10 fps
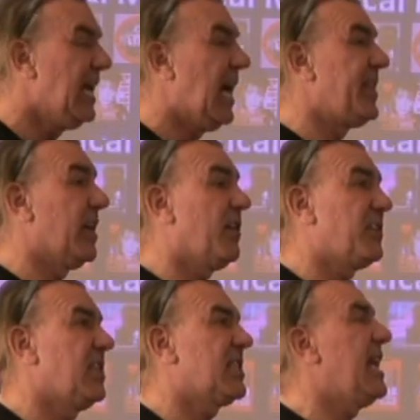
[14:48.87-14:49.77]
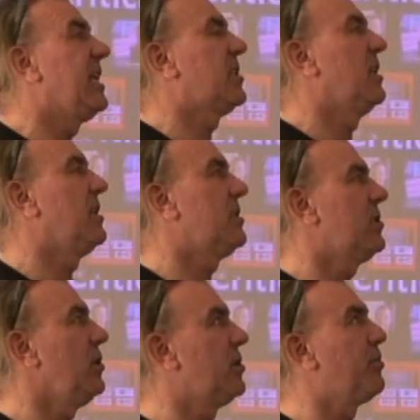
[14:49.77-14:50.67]
And they'll often say it's
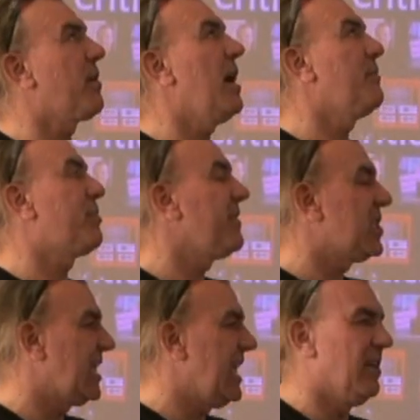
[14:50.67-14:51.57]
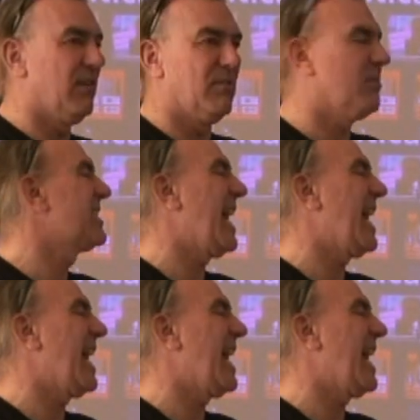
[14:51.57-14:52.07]
due to privacy or